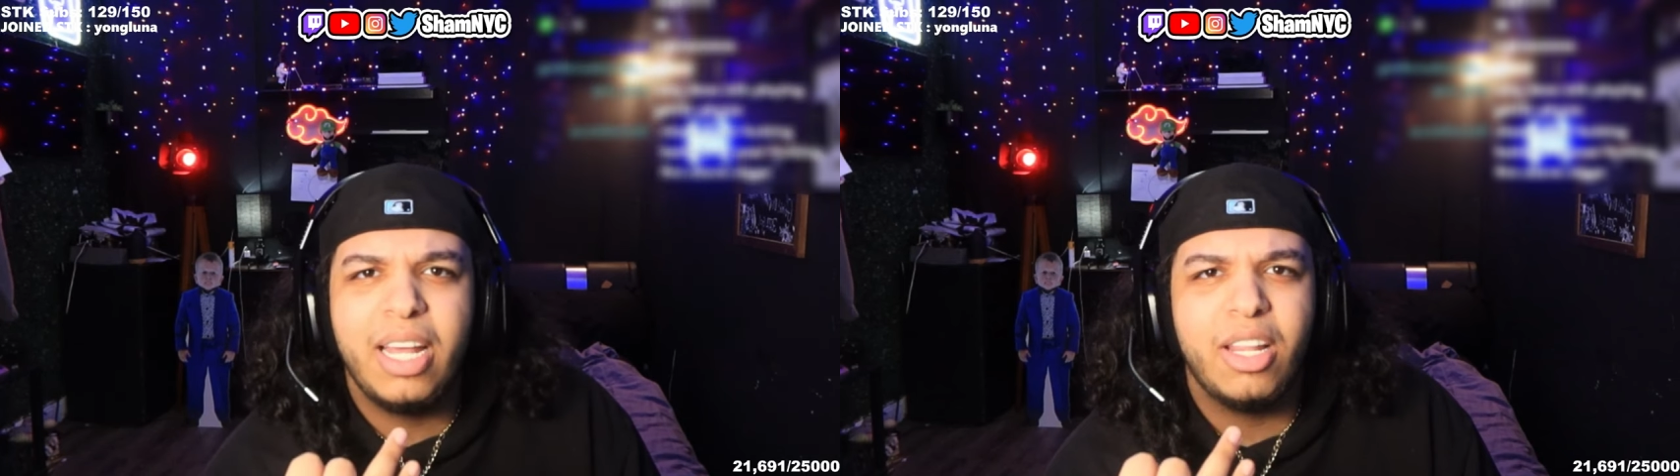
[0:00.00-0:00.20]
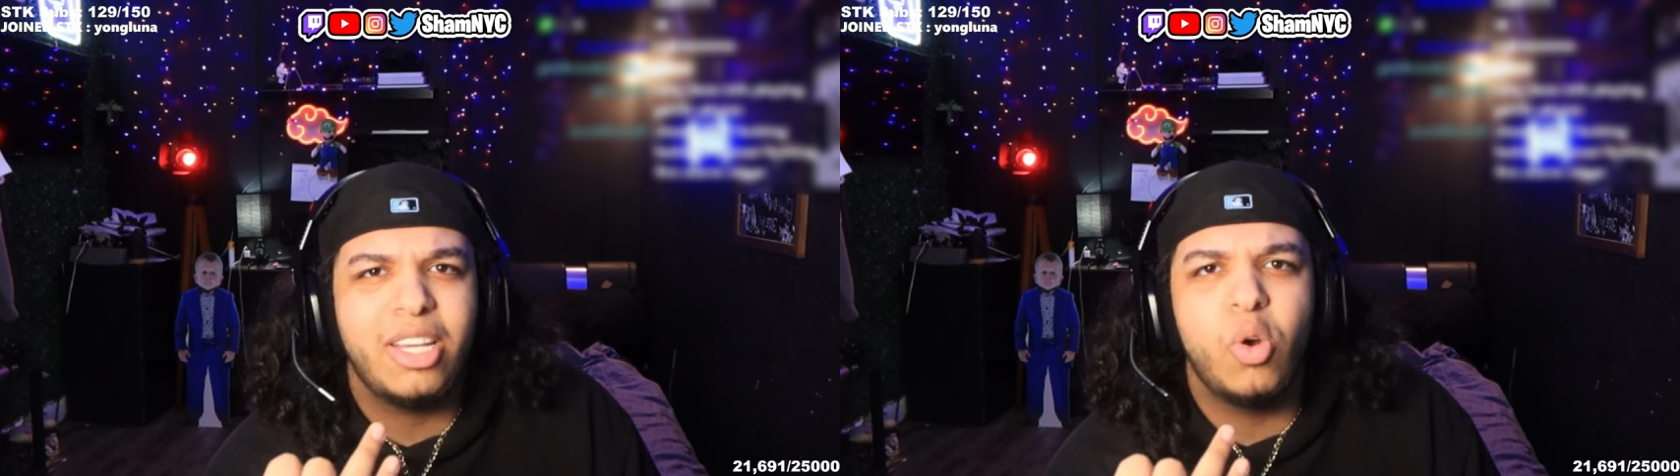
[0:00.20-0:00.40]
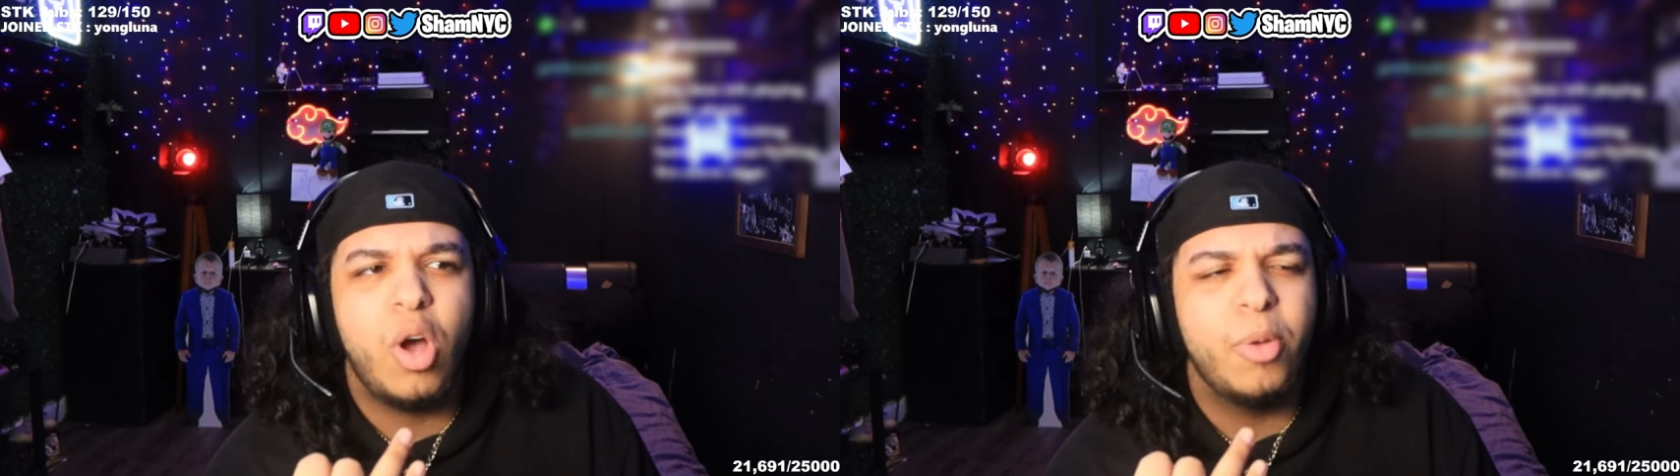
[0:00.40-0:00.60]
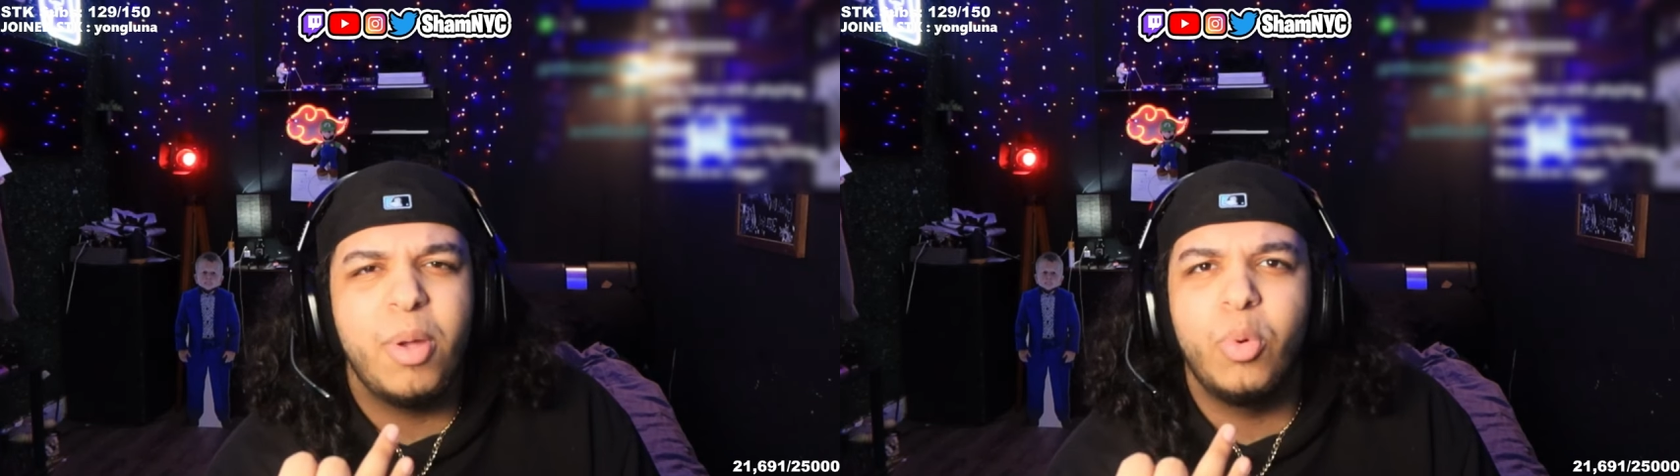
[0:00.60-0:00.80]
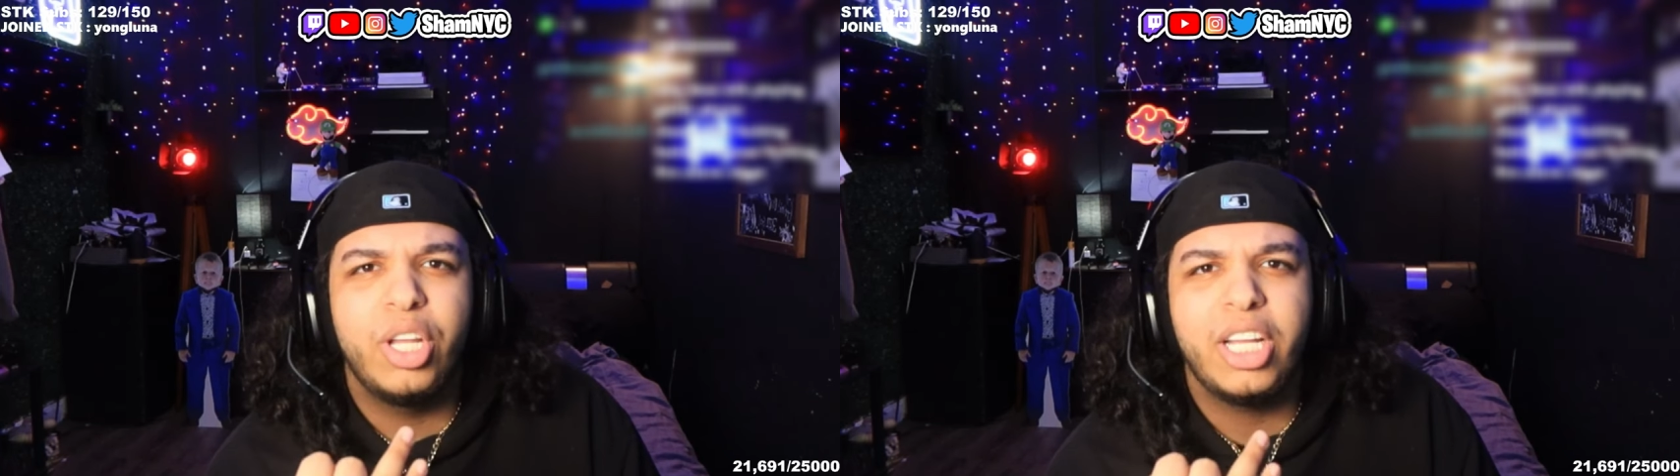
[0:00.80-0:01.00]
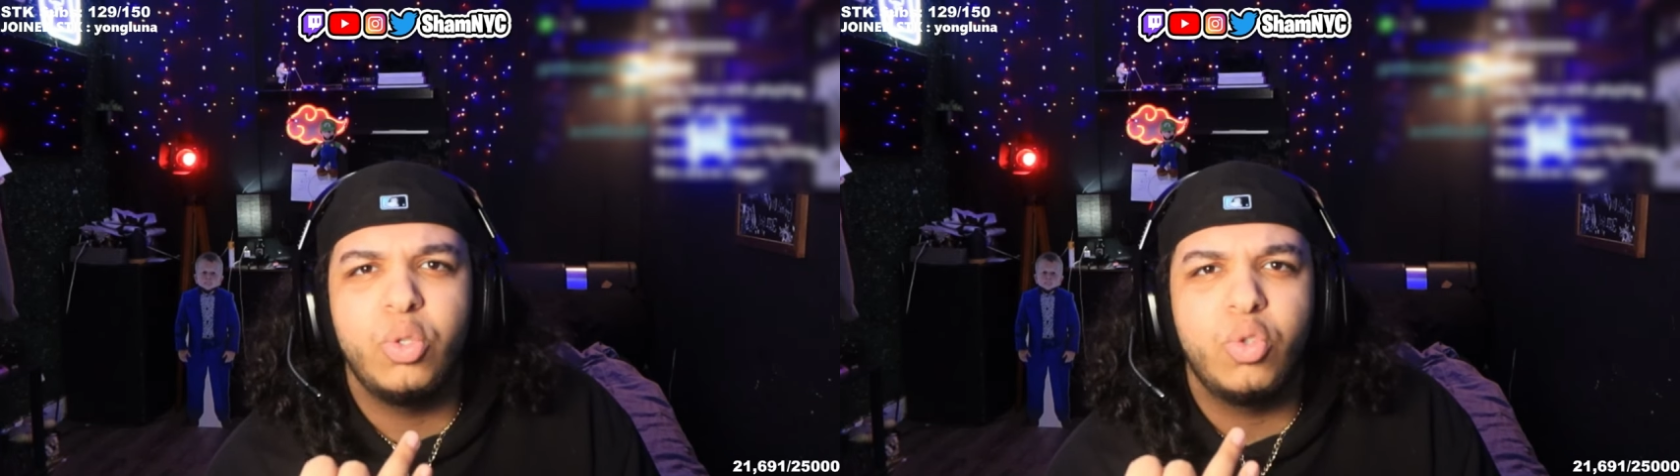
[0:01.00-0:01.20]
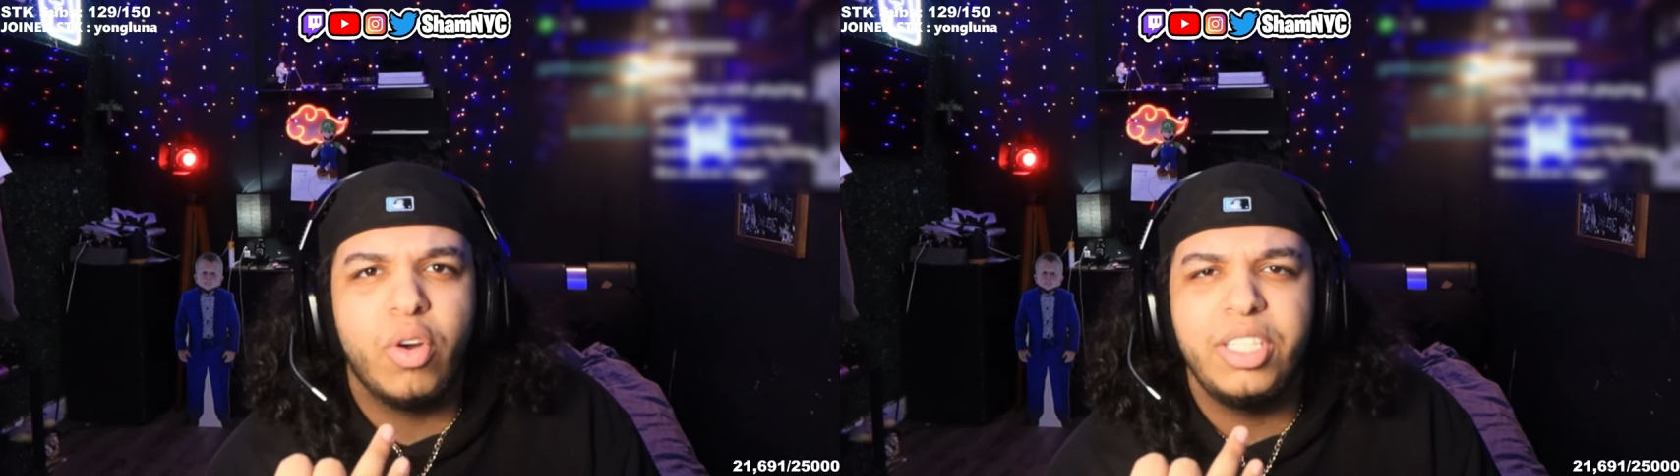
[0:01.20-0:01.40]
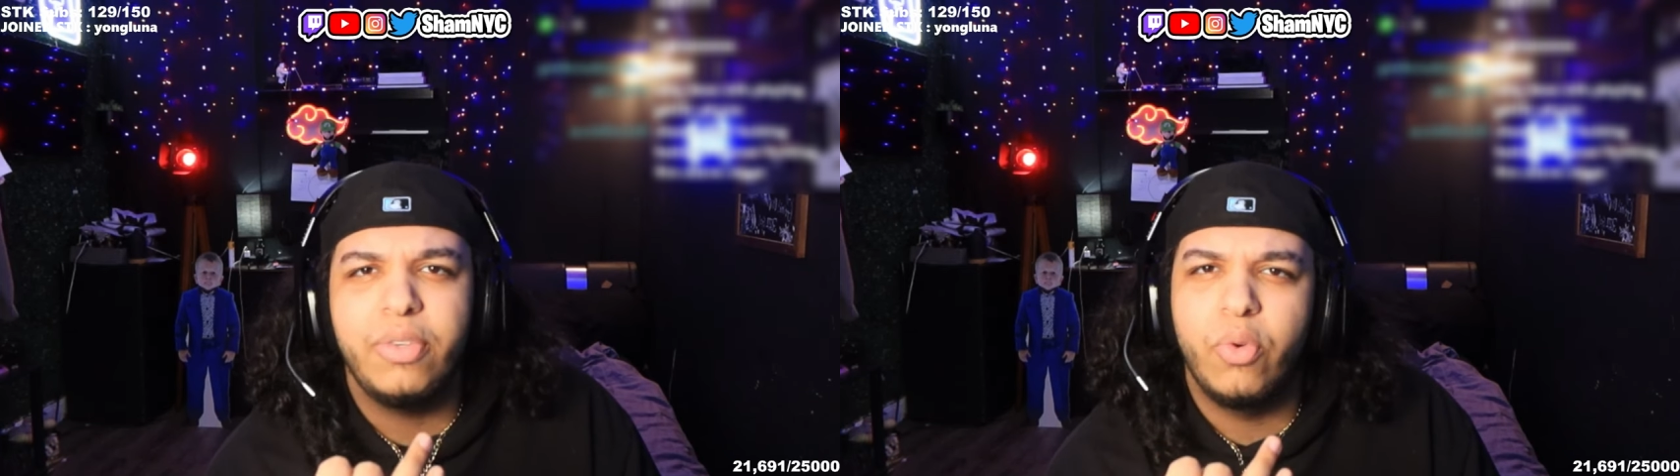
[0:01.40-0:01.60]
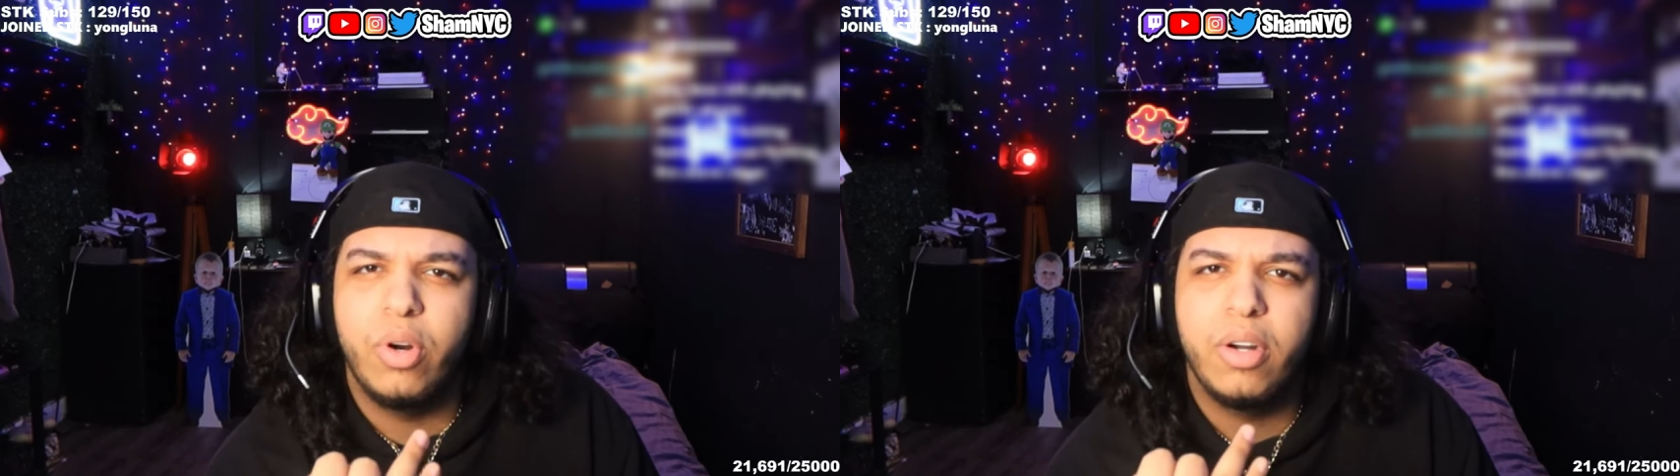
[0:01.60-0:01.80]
like, yo, other people will look at you crazy for.